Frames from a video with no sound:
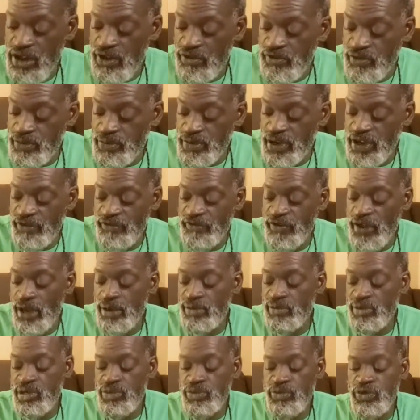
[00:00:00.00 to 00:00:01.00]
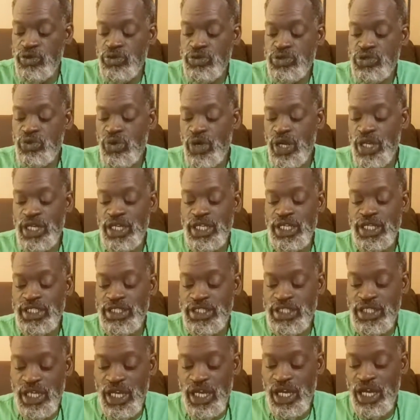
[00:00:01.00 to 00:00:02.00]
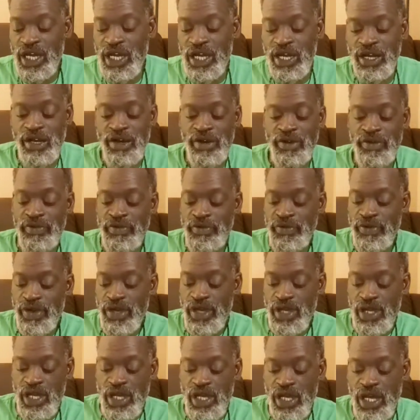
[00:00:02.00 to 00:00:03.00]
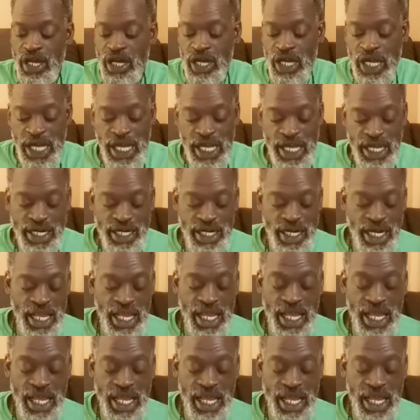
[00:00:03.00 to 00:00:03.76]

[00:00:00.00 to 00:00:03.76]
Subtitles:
From there, family, we move to our list of our honored